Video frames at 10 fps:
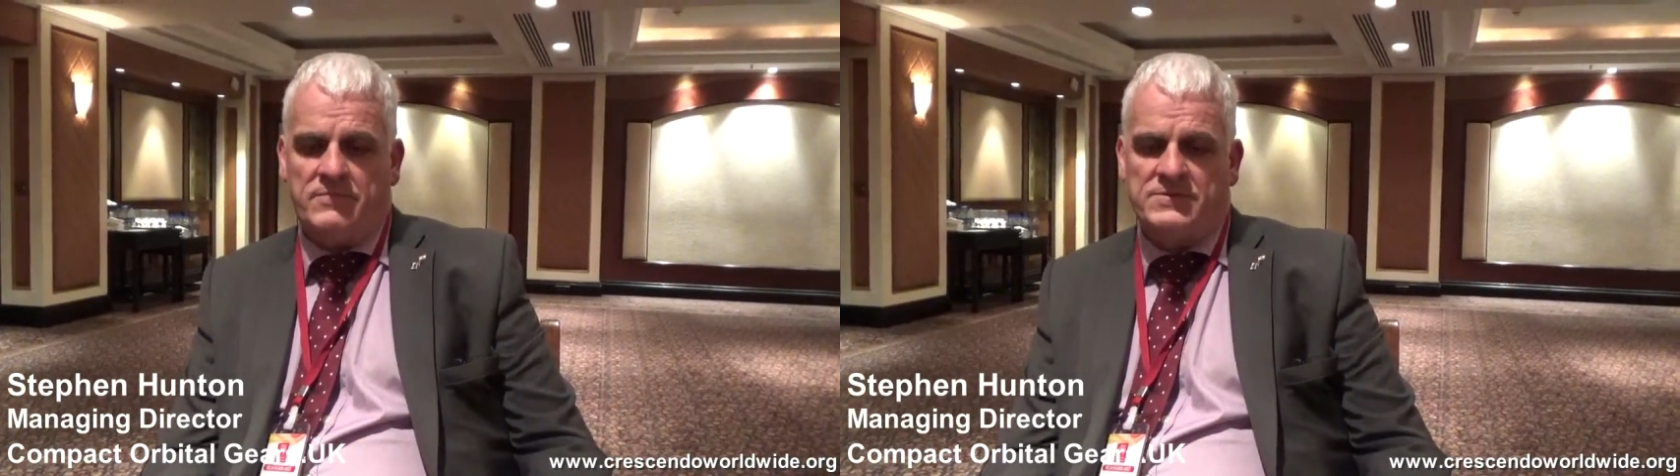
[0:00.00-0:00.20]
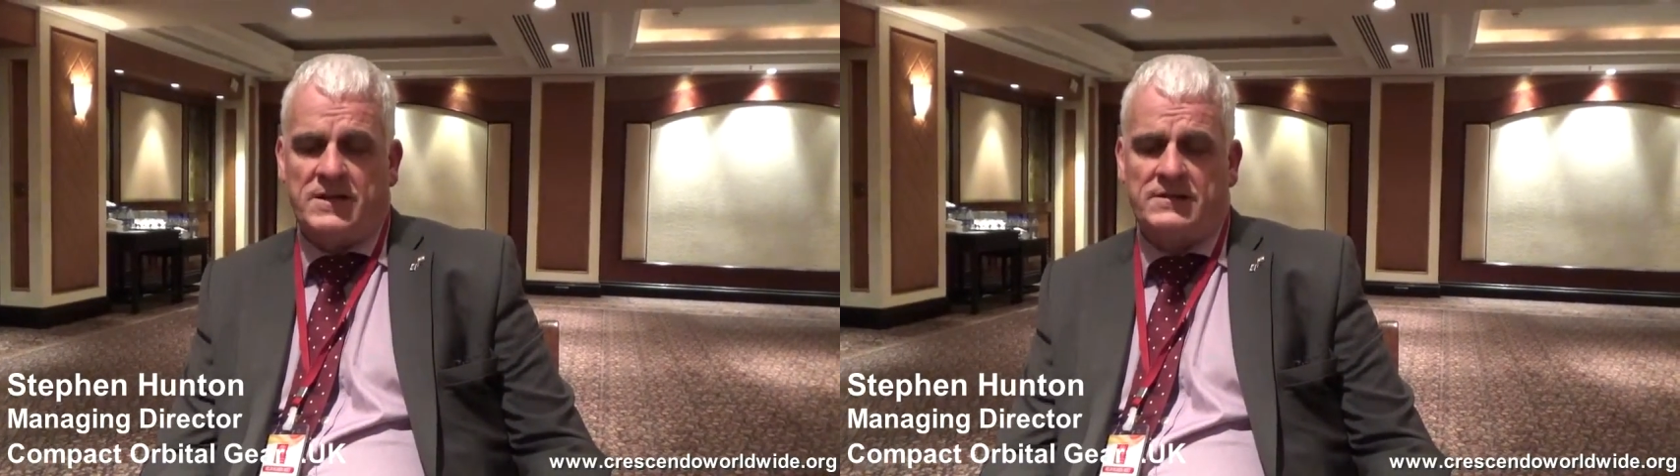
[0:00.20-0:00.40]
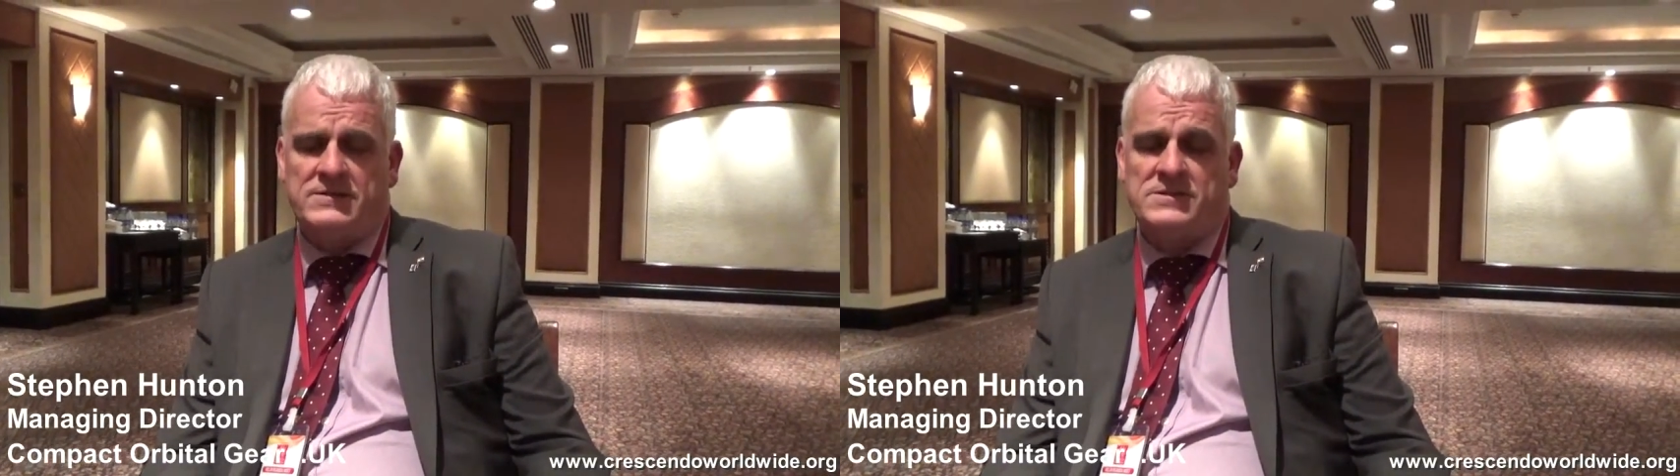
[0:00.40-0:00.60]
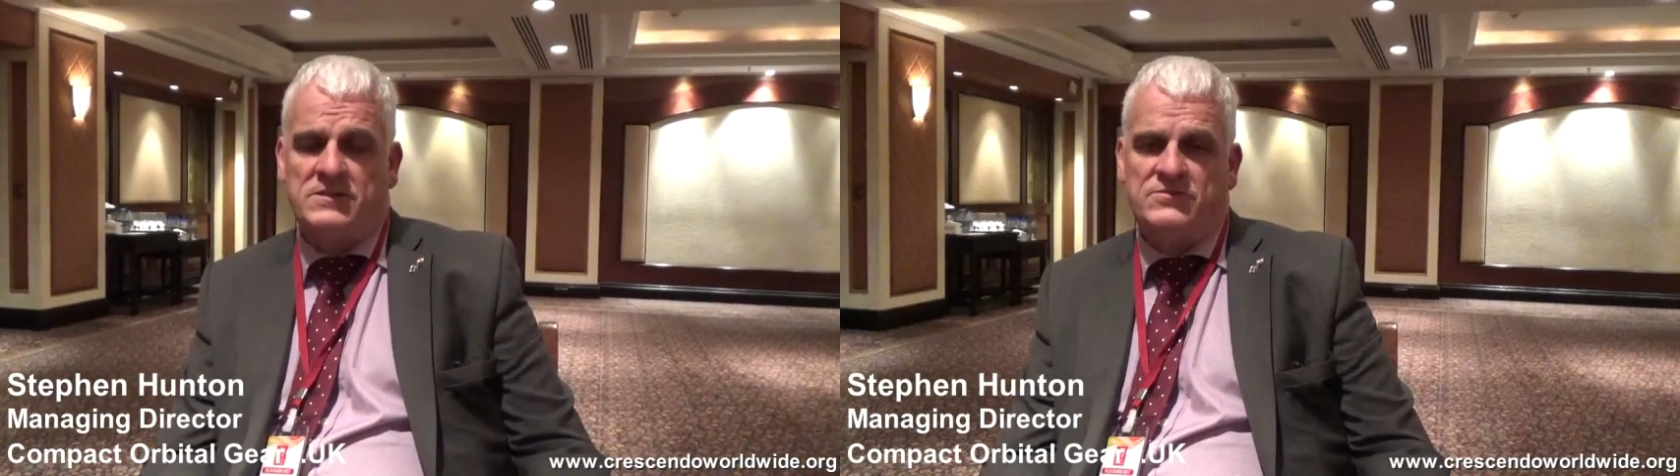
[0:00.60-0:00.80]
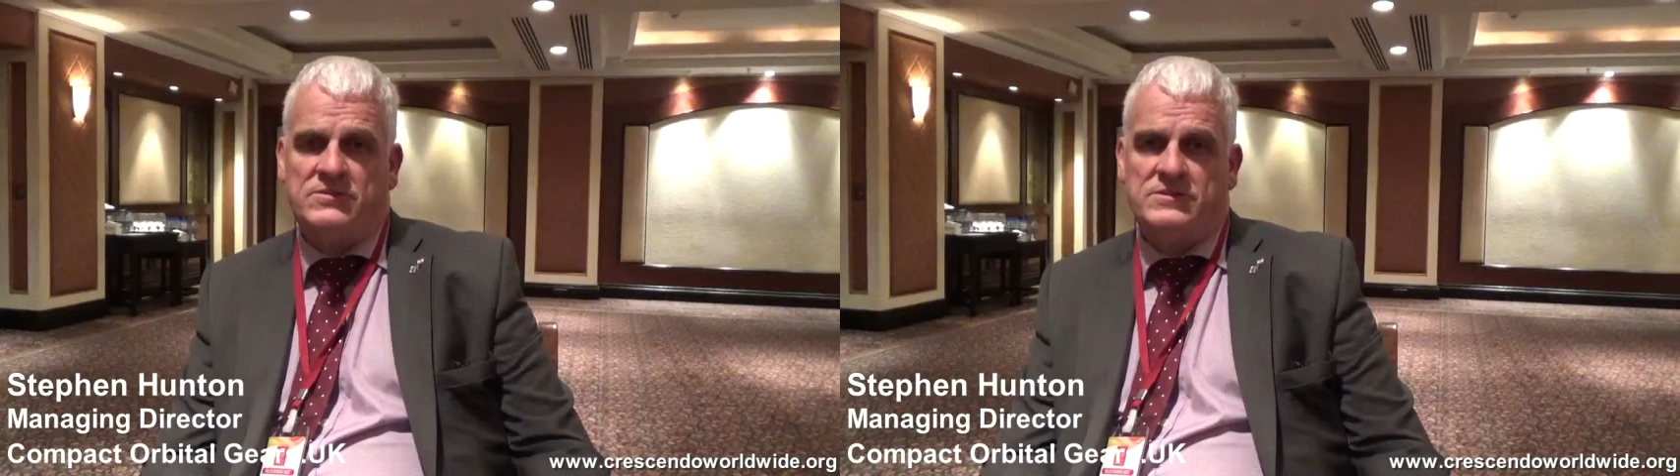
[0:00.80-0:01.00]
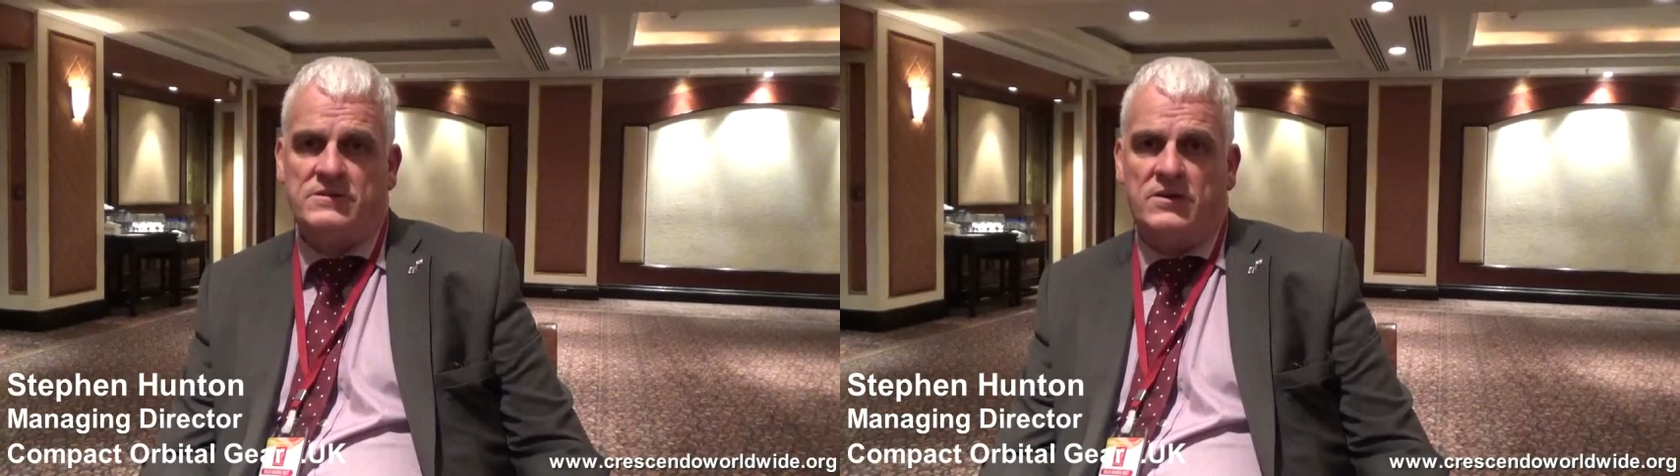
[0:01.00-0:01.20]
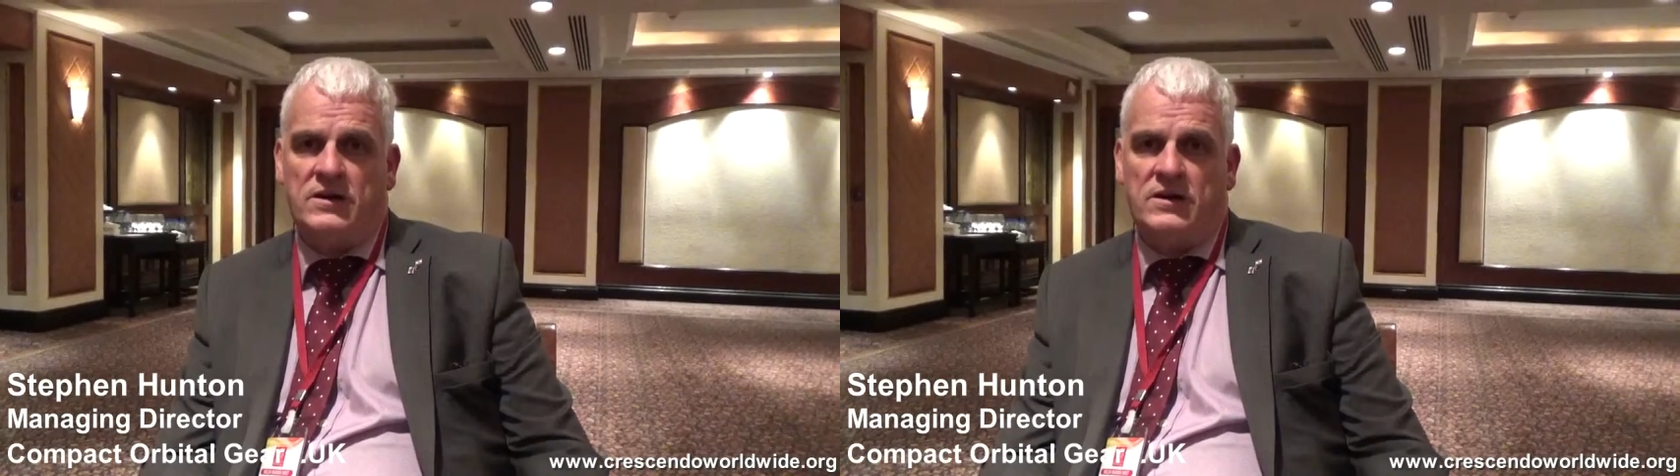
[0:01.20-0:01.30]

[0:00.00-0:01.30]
sectors such as